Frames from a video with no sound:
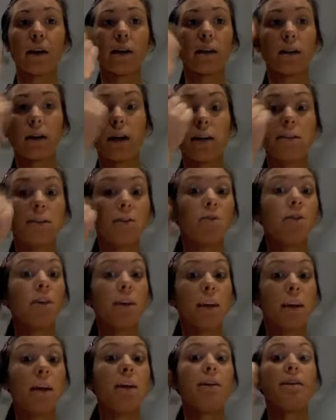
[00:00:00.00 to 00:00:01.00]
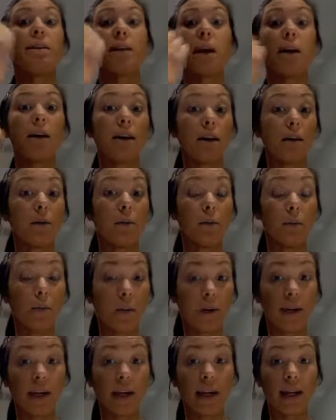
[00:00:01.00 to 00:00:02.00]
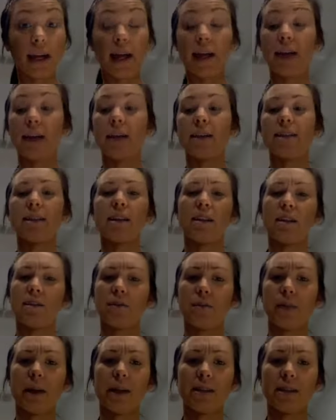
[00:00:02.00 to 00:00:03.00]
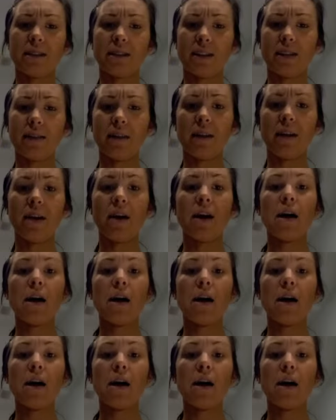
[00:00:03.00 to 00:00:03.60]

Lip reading: concentrate the areas that you're putting it in, and it's a little bit stiffer.